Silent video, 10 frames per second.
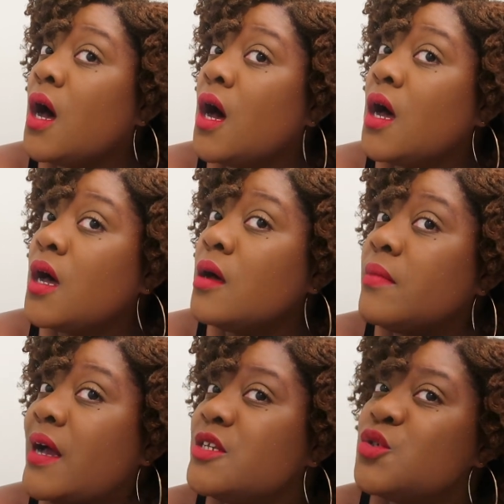
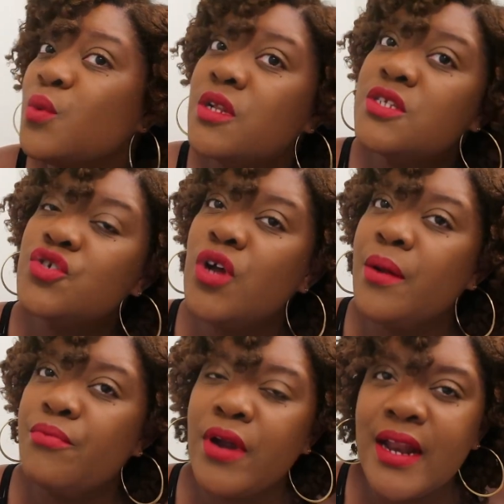I just wanted to
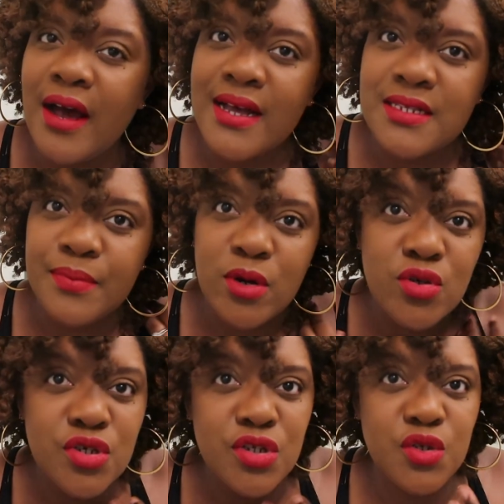try braid out as
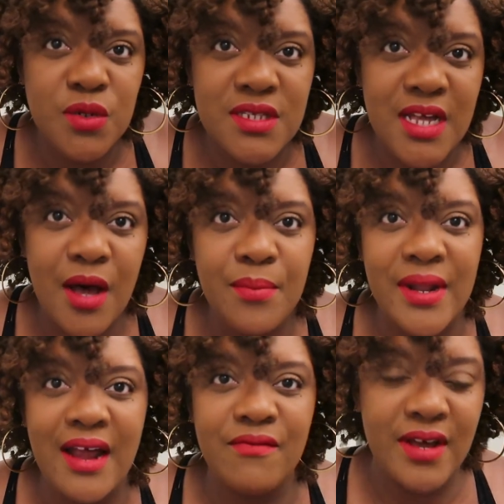opposed to the twist out,
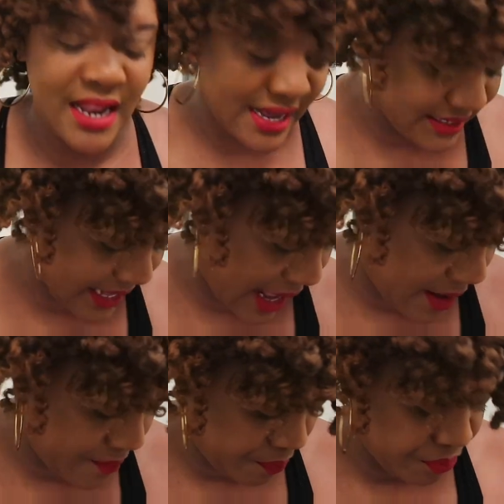but I realized
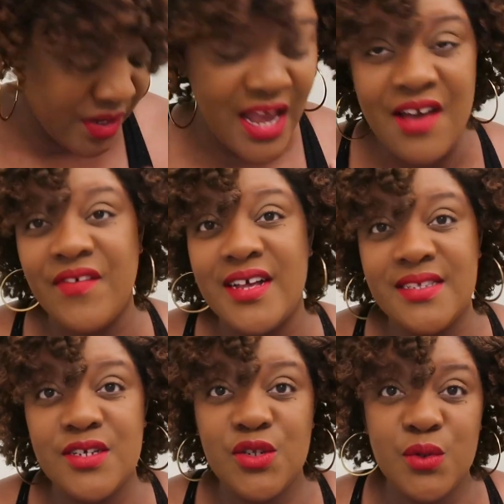that if I
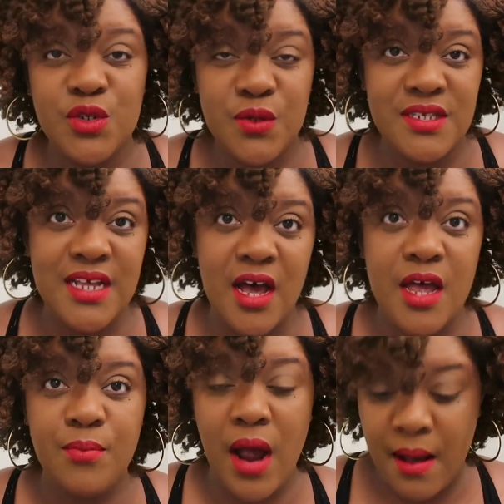did do a twist out,
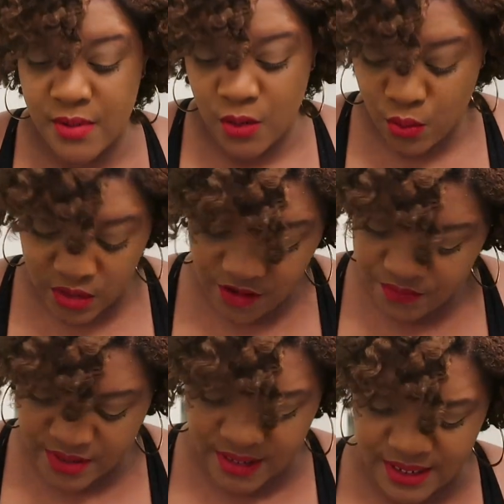it probably would
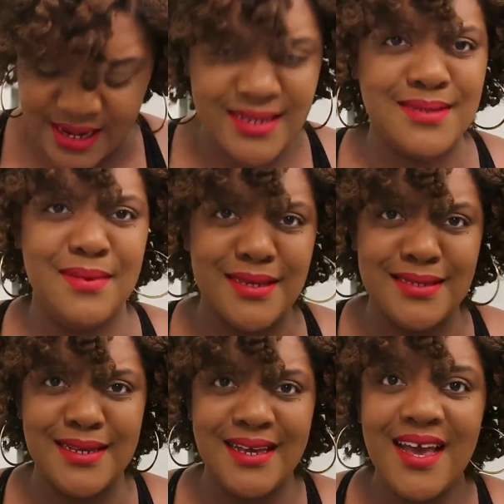have been less
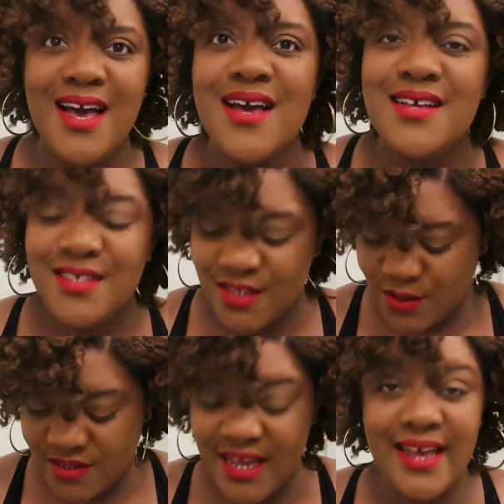messy
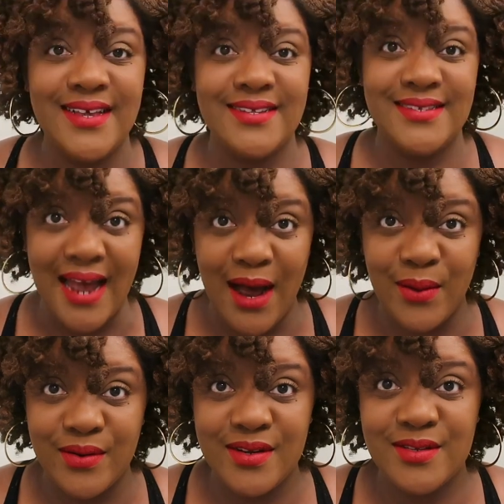to take down.